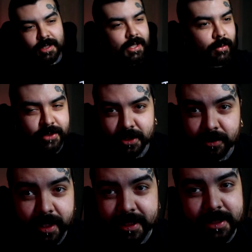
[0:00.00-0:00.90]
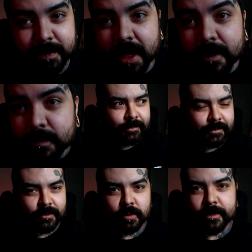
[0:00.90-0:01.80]
It was a great spot.
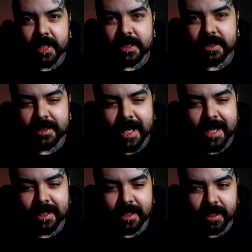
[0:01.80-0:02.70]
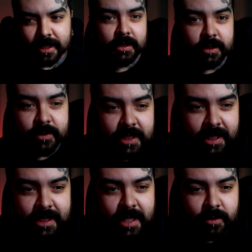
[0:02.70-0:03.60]
We met this guy there. He was
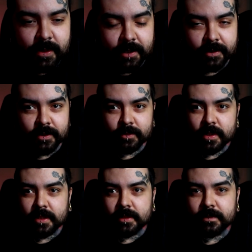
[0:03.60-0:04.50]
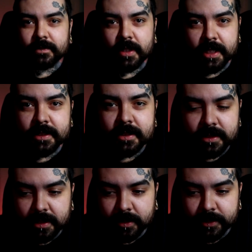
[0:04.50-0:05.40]
hanging out with a with a friend
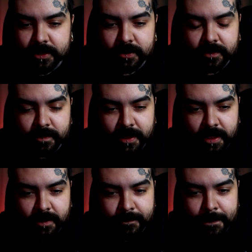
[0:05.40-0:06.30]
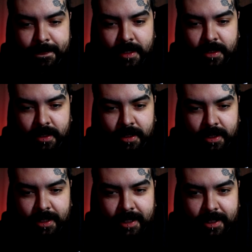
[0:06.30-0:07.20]
that we knew from there,
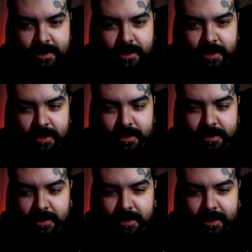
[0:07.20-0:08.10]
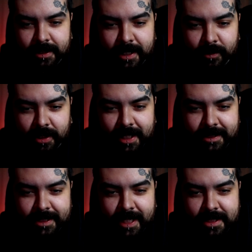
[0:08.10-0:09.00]
and uh, they were
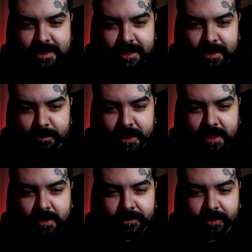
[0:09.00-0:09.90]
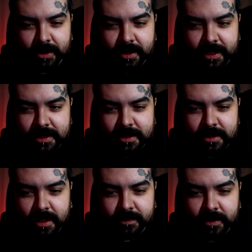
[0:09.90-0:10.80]
like dancing and being all flirty and
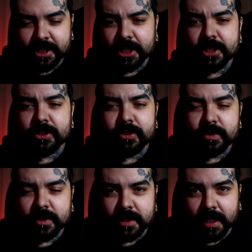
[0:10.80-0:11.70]
stuff. She introduced